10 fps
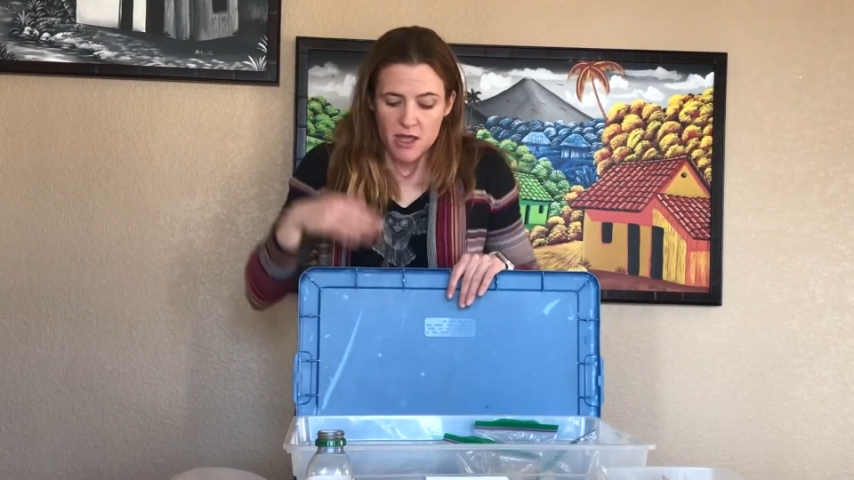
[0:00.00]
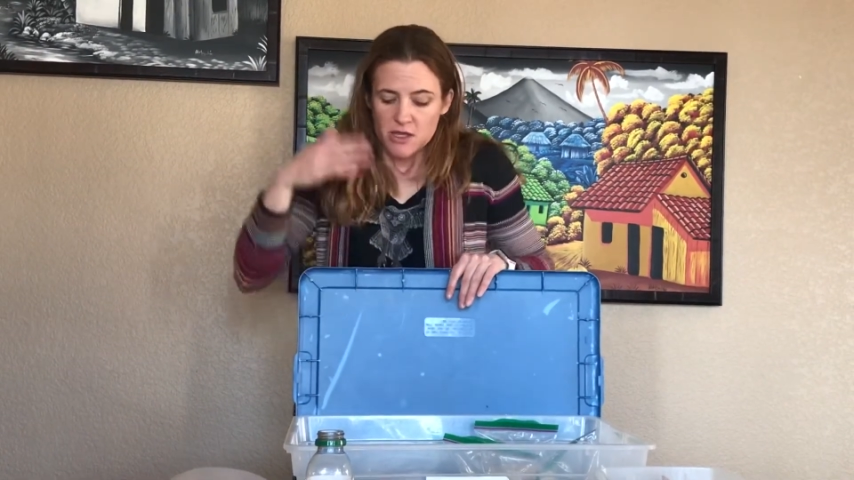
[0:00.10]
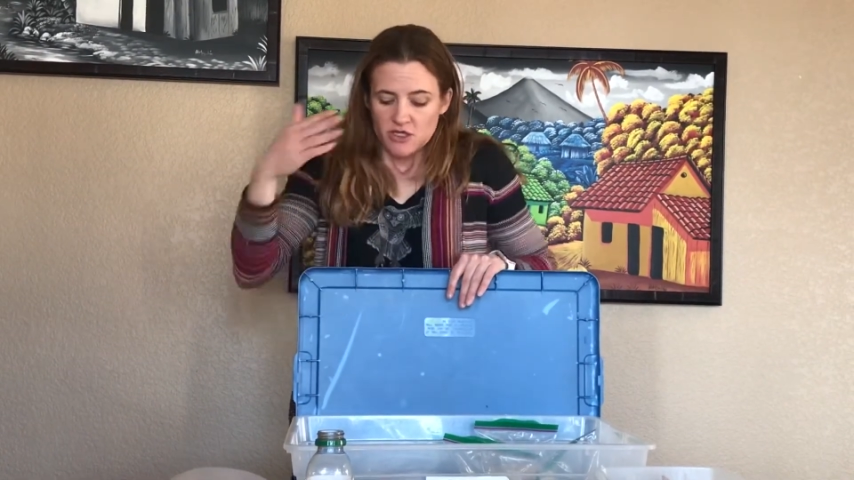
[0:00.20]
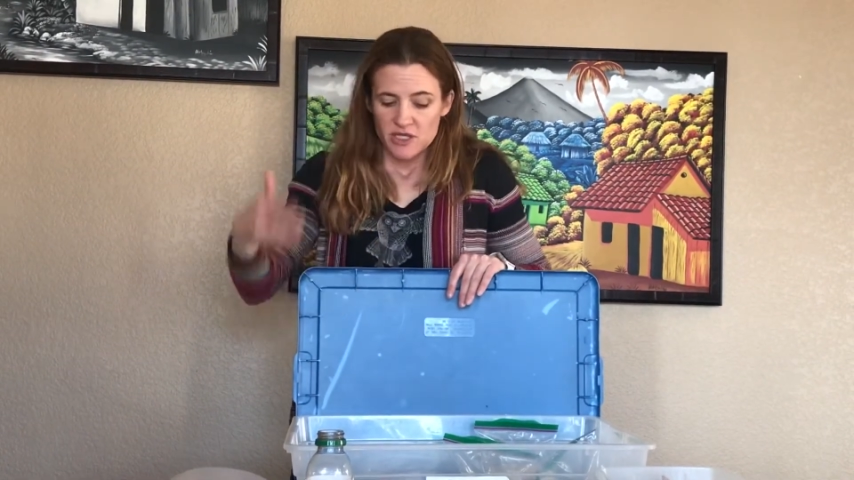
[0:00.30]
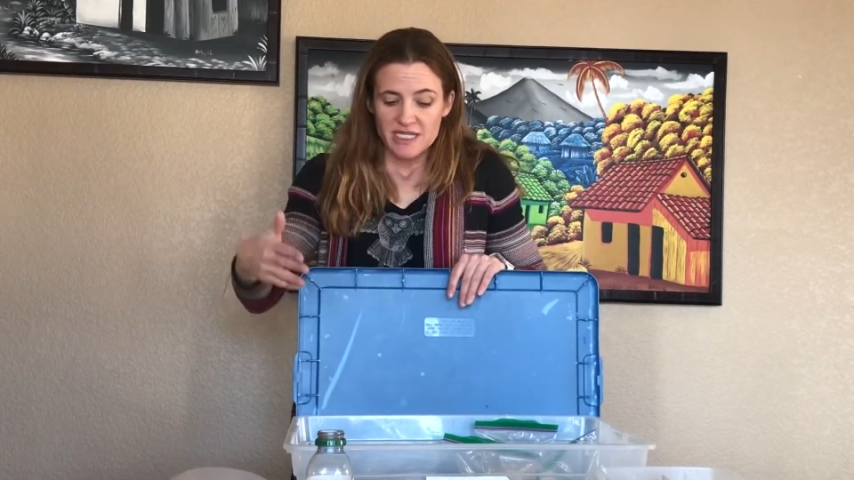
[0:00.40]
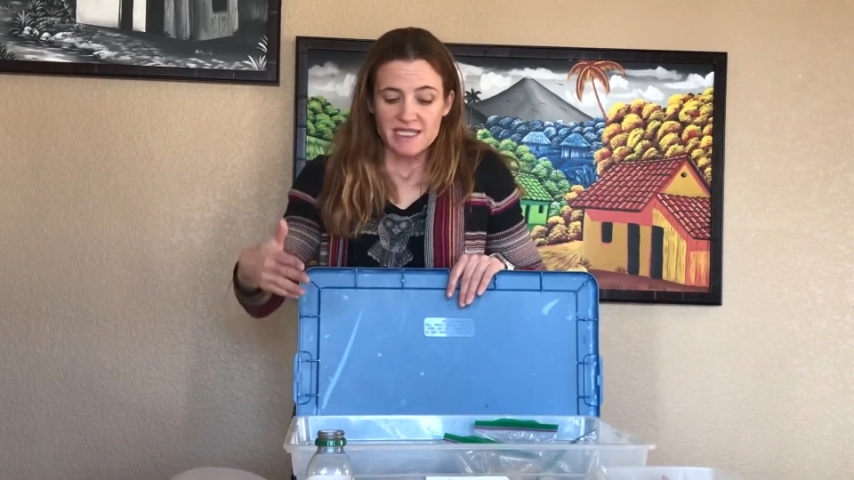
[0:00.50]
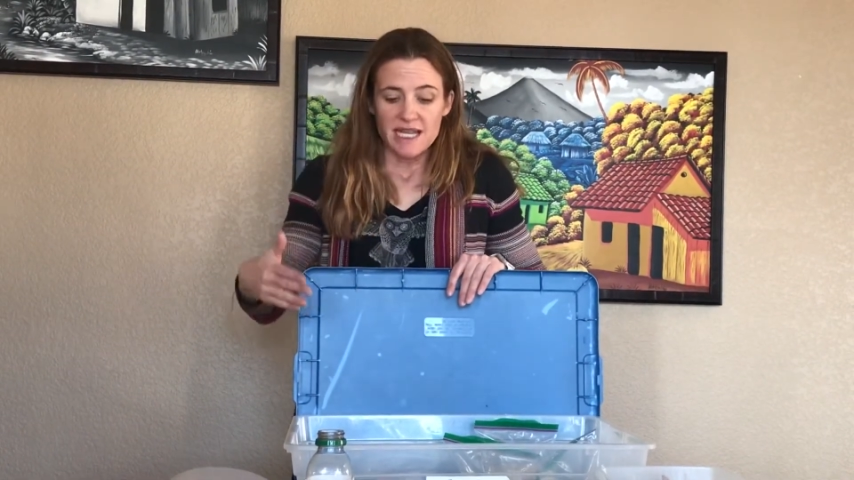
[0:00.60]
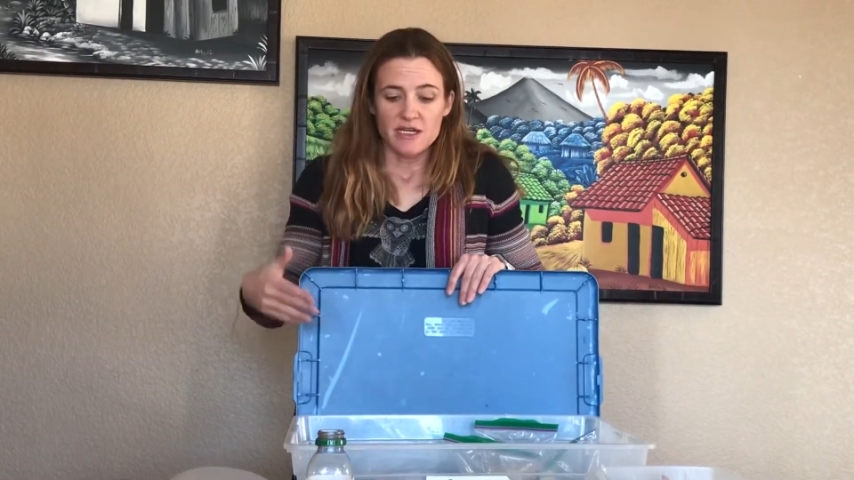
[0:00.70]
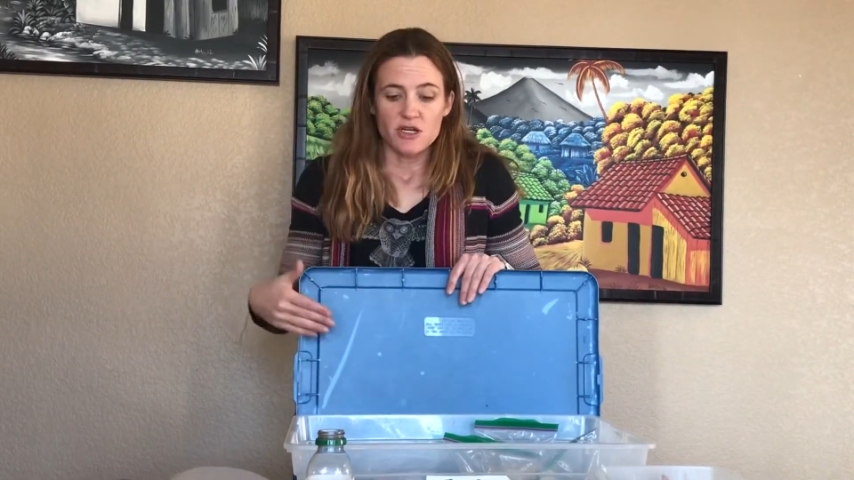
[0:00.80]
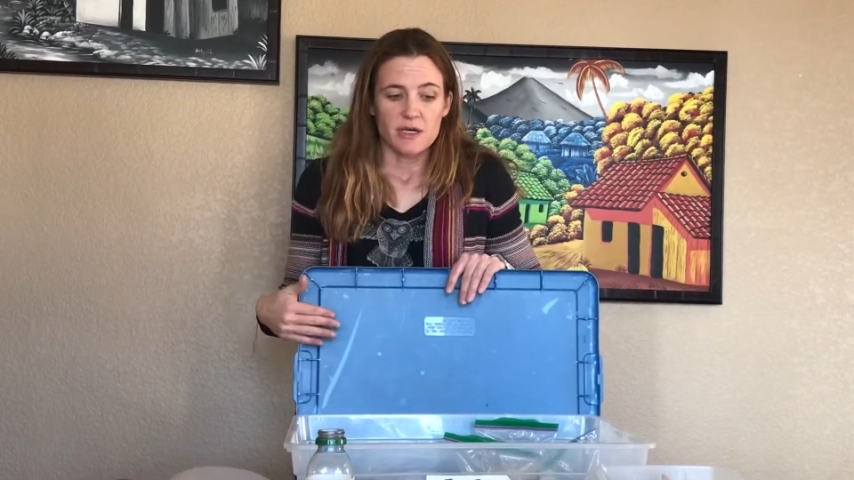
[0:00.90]
So this
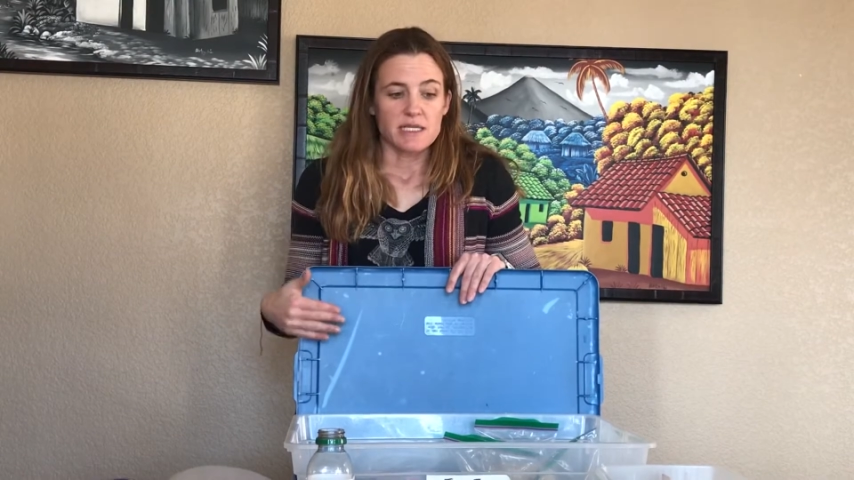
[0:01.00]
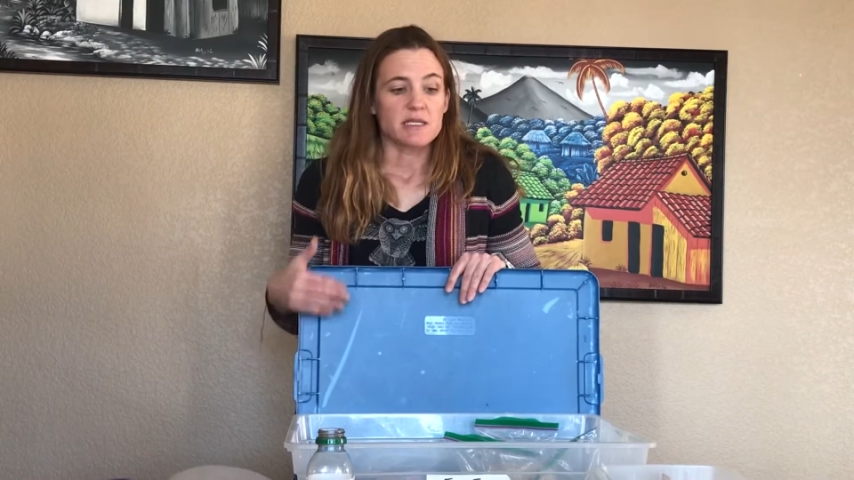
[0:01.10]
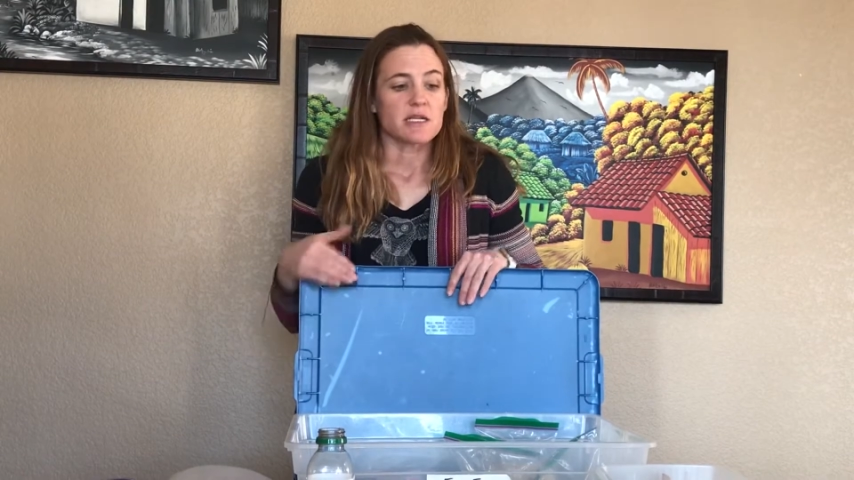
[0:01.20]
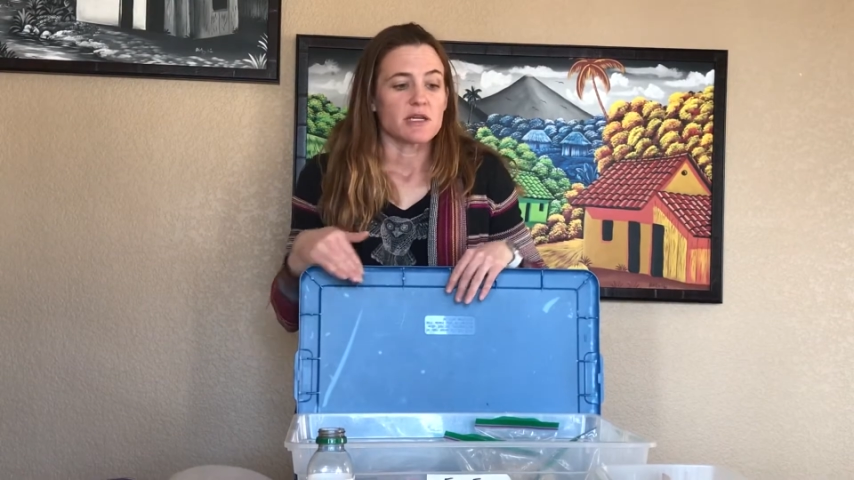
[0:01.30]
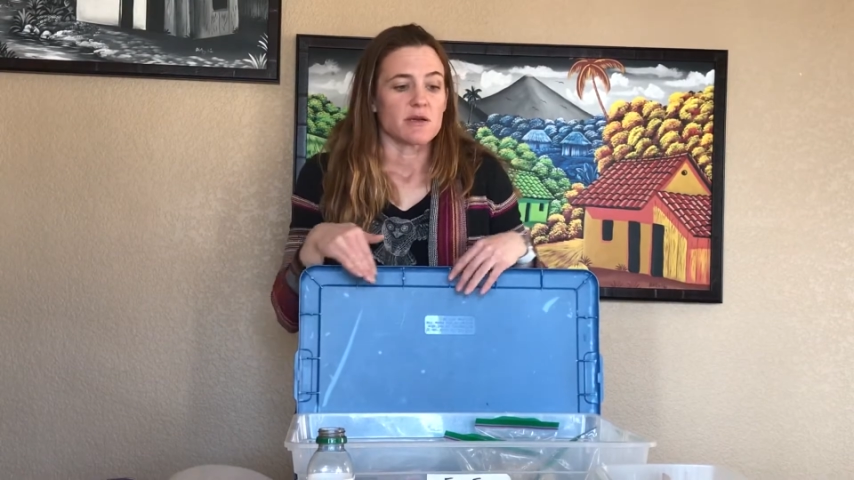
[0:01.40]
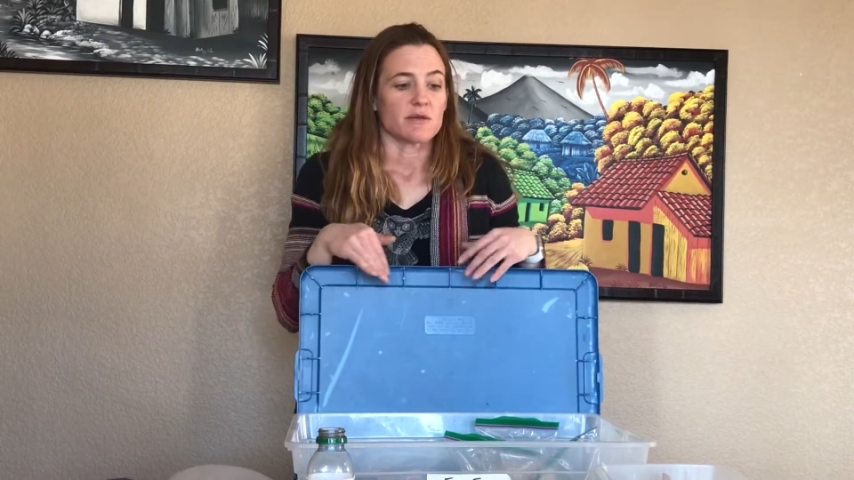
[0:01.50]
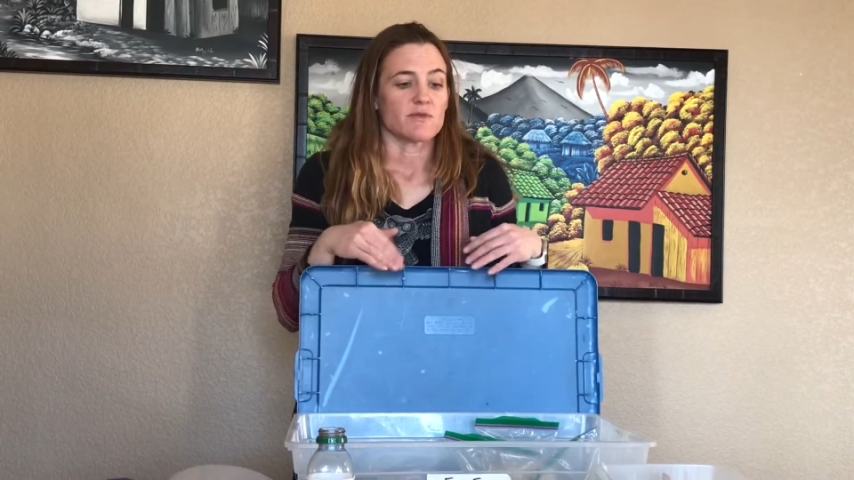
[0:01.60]
center is to